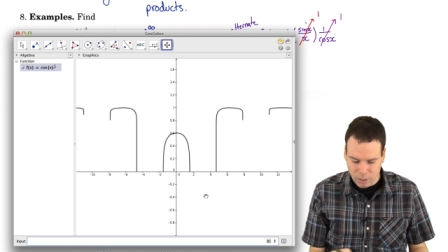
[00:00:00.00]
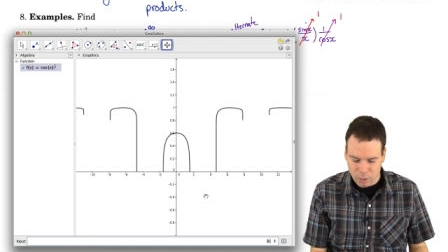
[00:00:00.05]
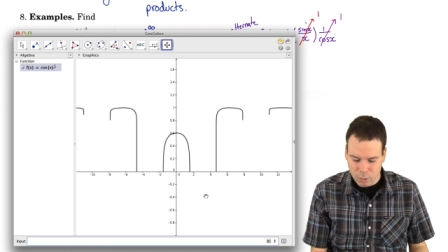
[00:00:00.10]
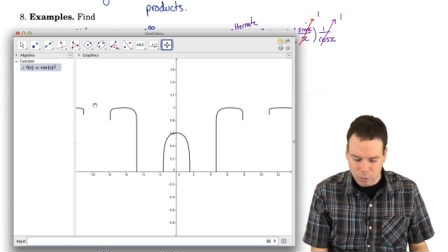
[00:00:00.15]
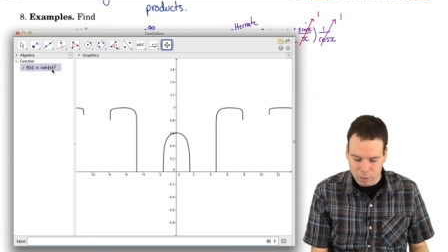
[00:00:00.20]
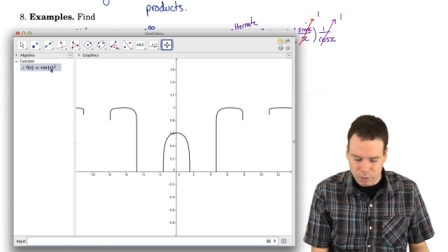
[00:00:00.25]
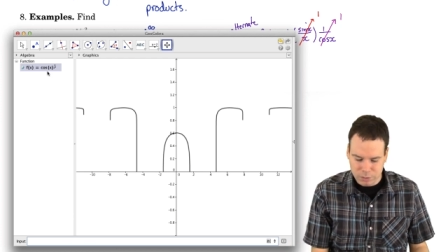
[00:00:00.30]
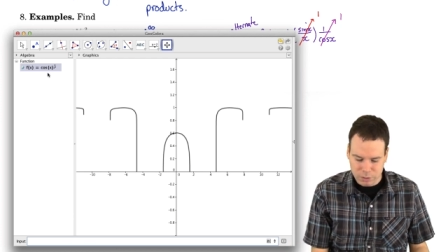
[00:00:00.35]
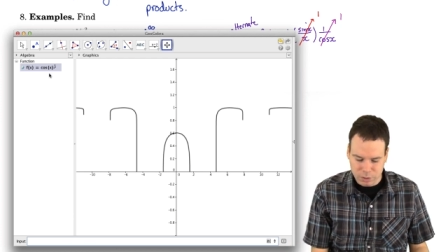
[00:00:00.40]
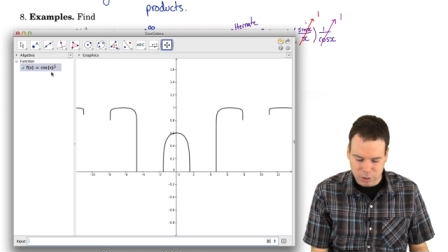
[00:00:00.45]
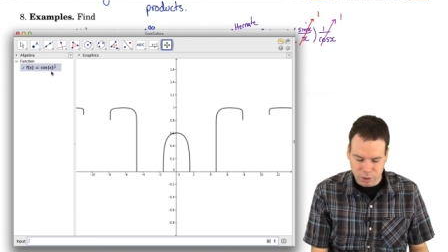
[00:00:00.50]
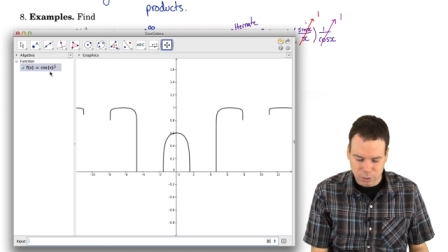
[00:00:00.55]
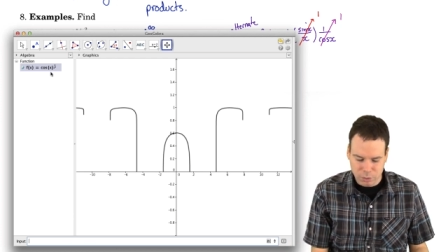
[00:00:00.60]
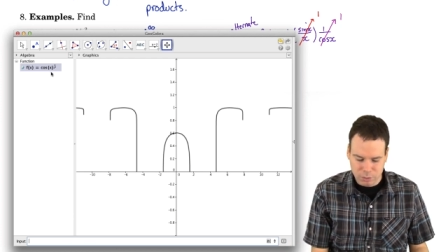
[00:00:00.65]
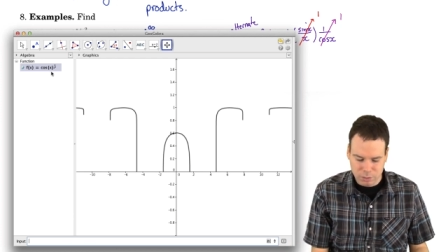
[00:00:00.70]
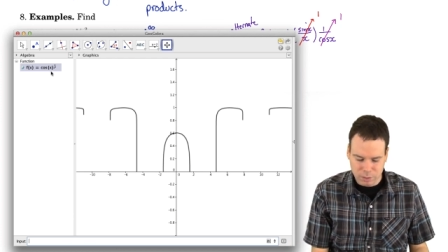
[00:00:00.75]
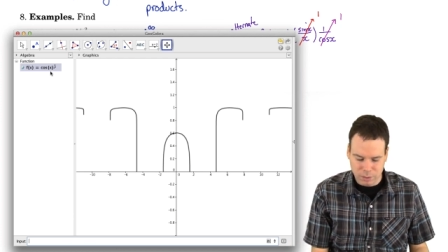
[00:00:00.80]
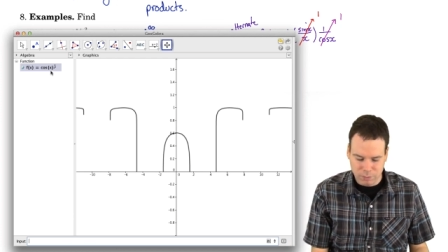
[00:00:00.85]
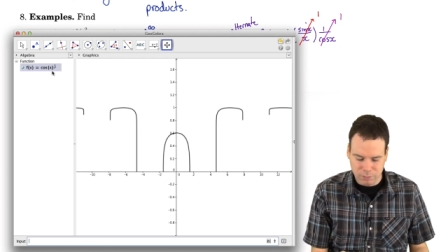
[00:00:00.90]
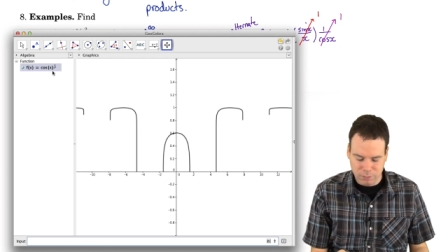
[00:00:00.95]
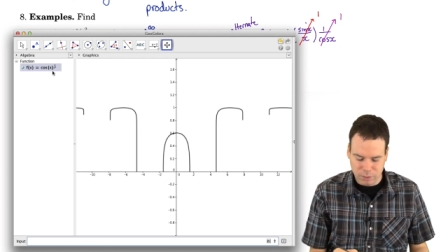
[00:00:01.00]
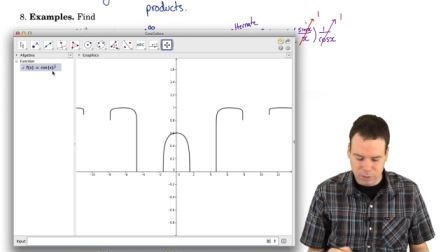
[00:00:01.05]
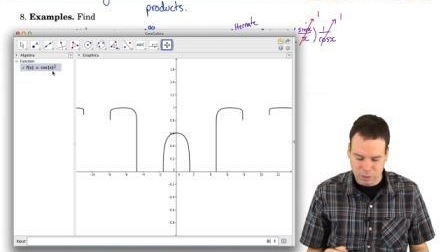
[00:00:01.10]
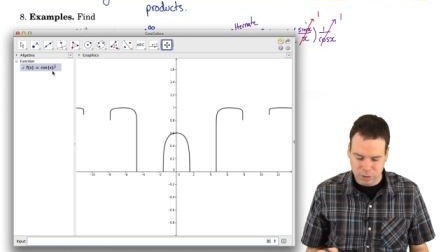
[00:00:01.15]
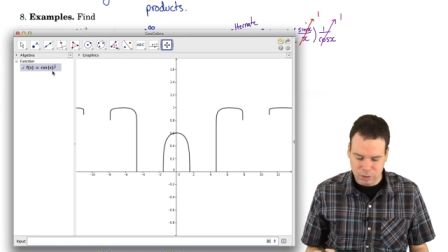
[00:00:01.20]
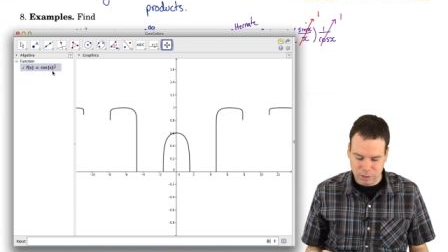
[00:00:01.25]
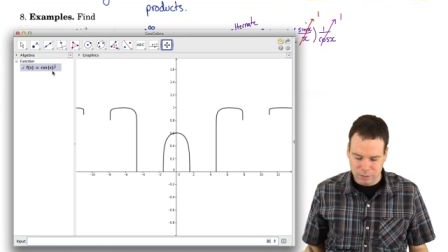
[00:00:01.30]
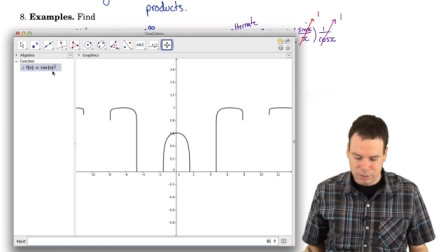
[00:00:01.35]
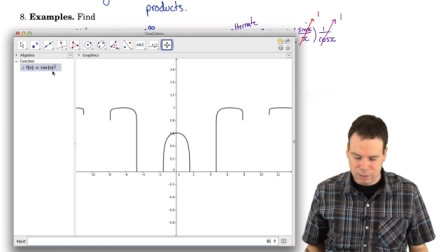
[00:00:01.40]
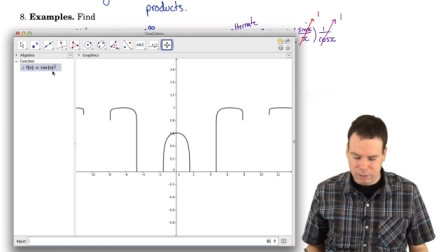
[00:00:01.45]
Well, there's a cosine
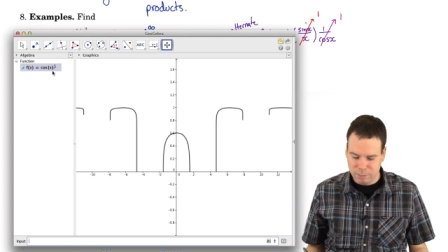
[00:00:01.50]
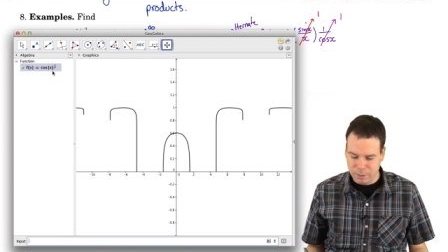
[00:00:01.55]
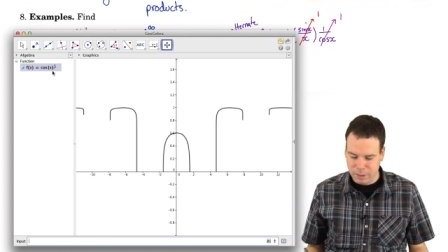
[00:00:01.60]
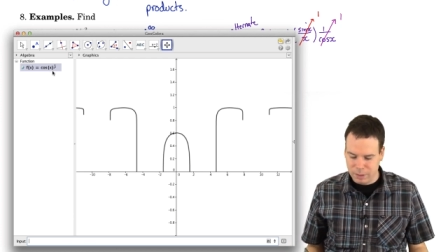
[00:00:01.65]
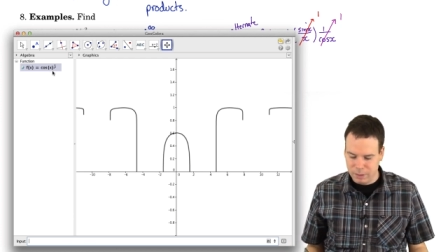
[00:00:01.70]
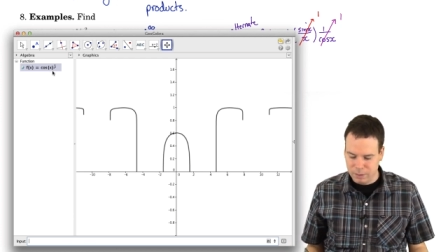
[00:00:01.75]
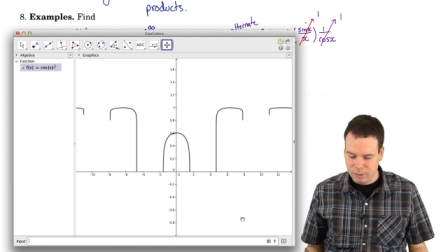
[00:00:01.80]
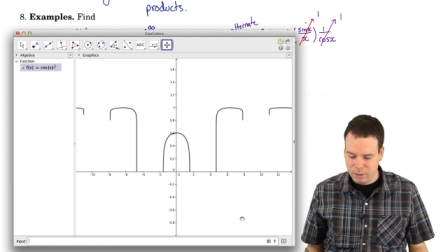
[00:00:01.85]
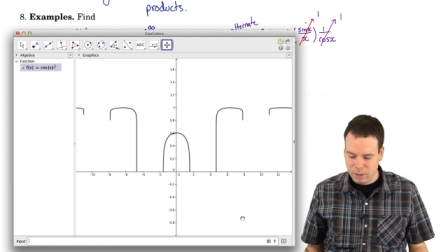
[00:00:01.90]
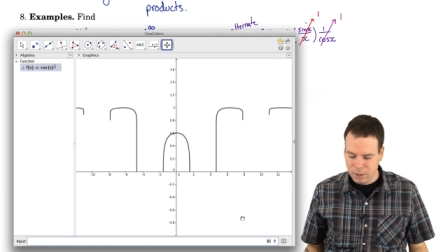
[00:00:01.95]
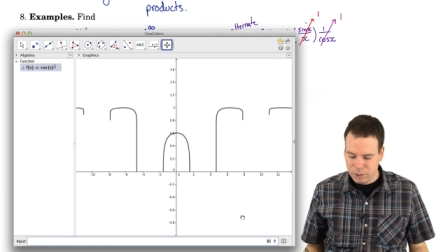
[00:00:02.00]
function as the base,